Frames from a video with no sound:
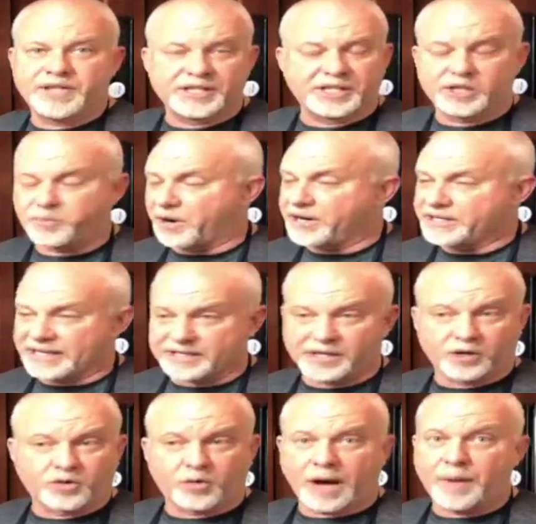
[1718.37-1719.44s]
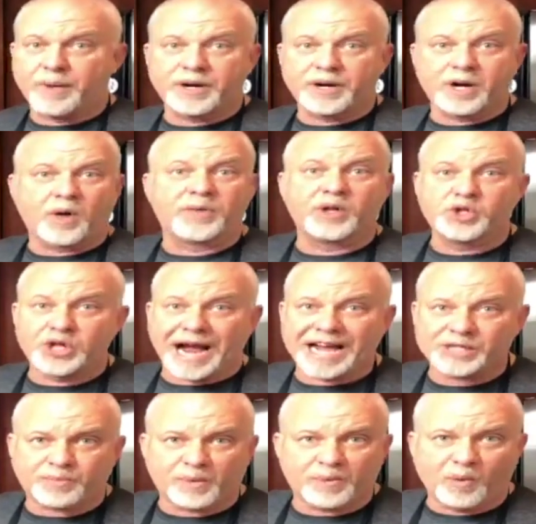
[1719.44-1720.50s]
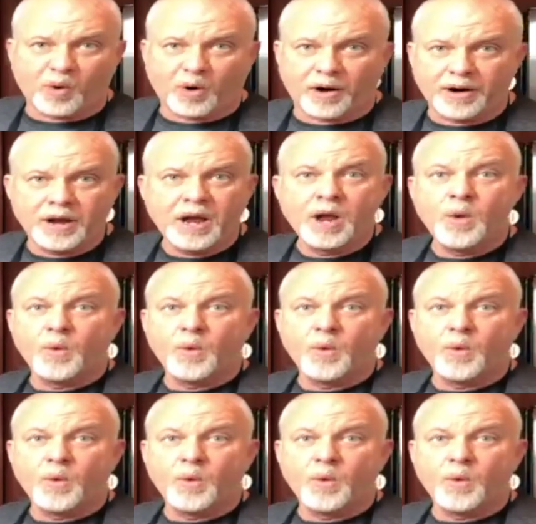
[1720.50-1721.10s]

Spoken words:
Disney Springs has a great one called the Jasper Board